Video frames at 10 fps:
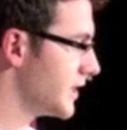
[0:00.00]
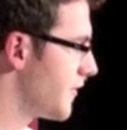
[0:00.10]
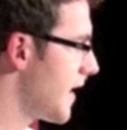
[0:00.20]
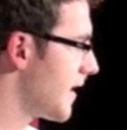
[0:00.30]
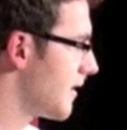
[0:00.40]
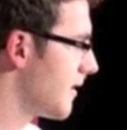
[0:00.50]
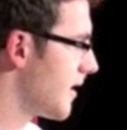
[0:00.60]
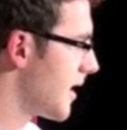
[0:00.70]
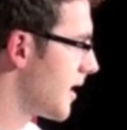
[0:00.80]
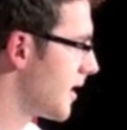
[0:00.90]
it's
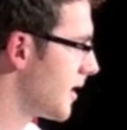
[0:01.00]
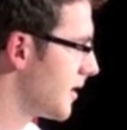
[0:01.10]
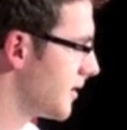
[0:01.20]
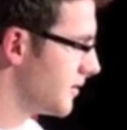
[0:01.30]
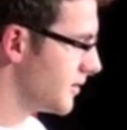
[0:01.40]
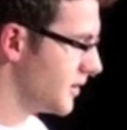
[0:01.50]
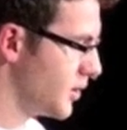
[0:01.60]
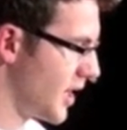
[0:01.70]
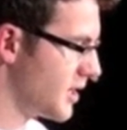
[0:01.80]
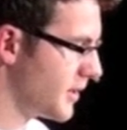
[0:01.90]
there, and
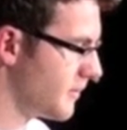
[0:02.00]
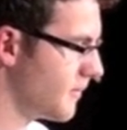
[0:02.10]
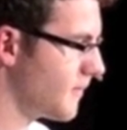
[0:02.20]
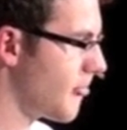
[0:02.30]
you wait a bit,